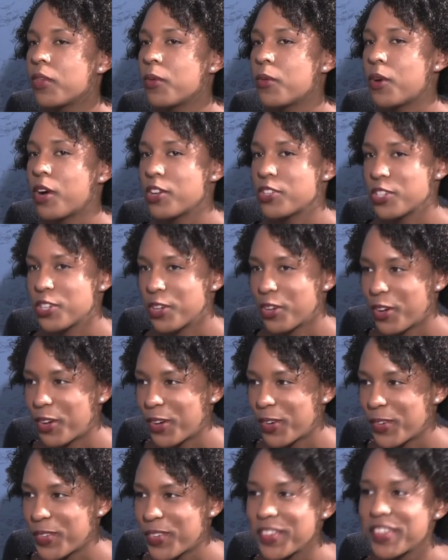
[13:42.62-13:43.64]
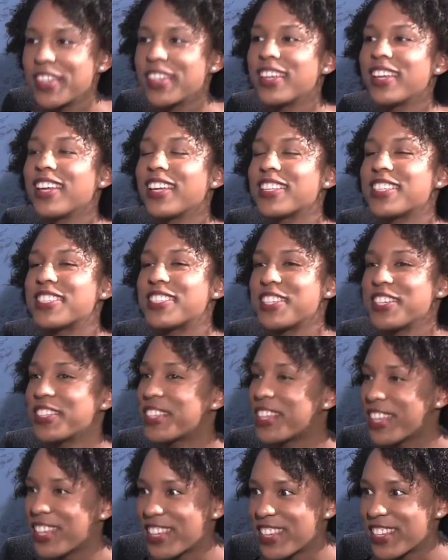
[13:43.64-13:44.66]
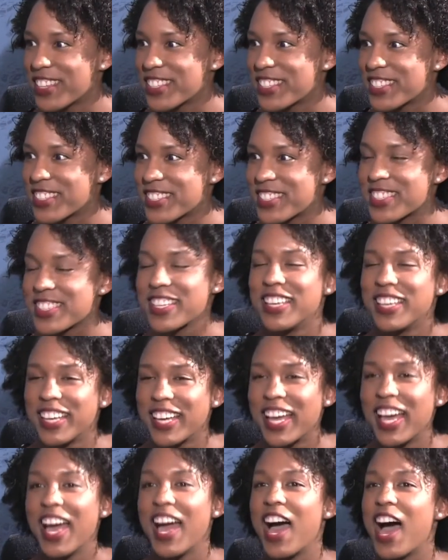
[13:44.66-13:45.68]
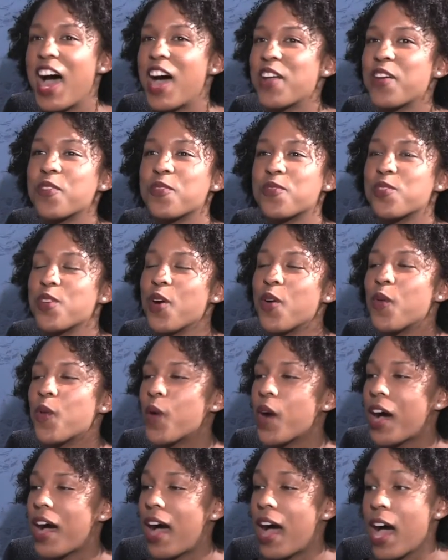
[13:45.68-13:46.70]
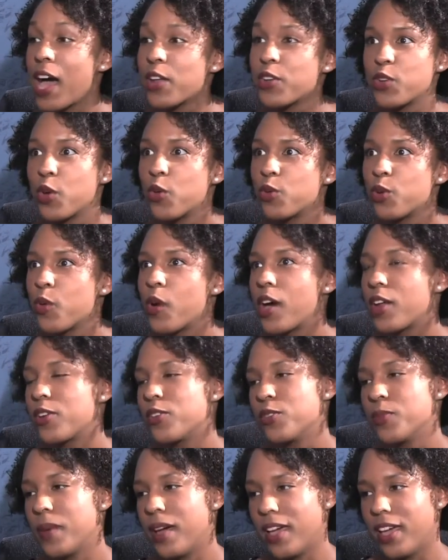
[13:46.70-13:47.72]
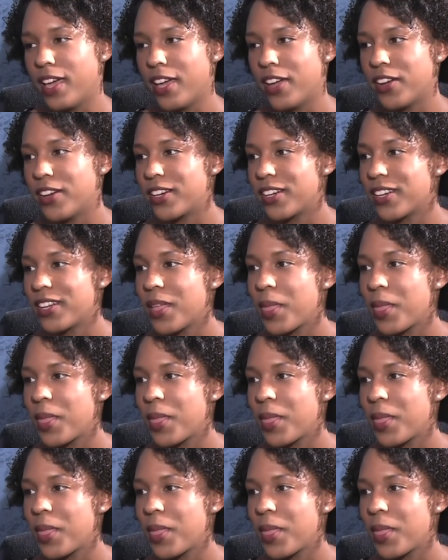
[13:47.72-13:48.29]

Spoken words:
The wash and go. It still is. I don't know how to do my hair.